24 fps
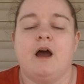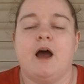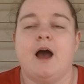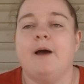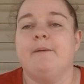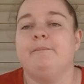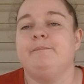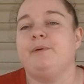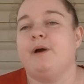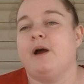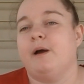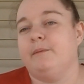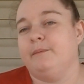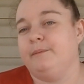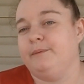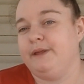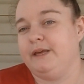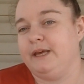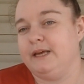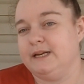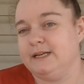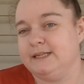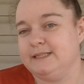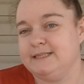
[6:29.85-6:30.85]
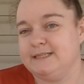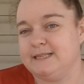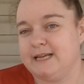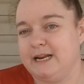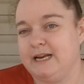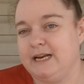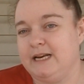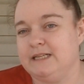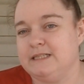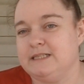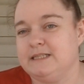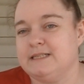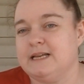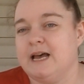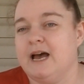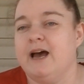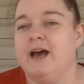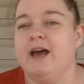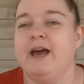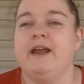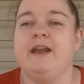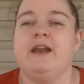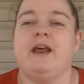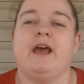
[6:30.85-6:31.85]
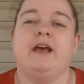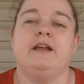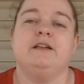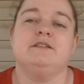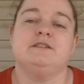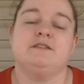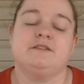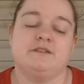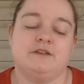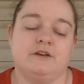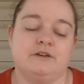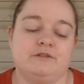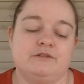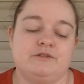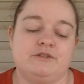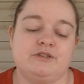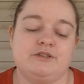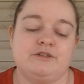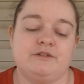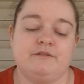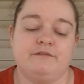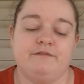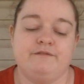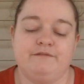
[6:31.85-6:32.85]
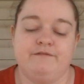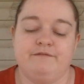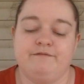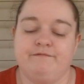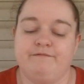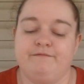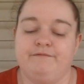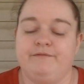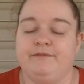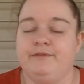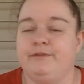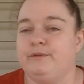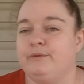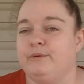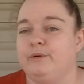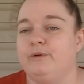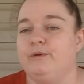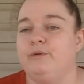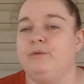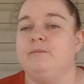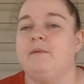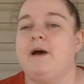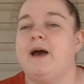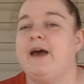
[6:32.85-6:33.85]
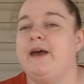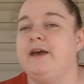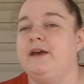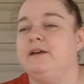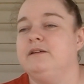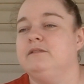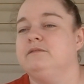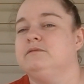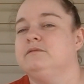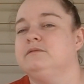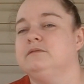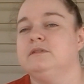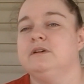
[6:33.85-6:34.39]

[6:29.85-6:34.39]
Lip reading: I'm probably going to set it aside and search through my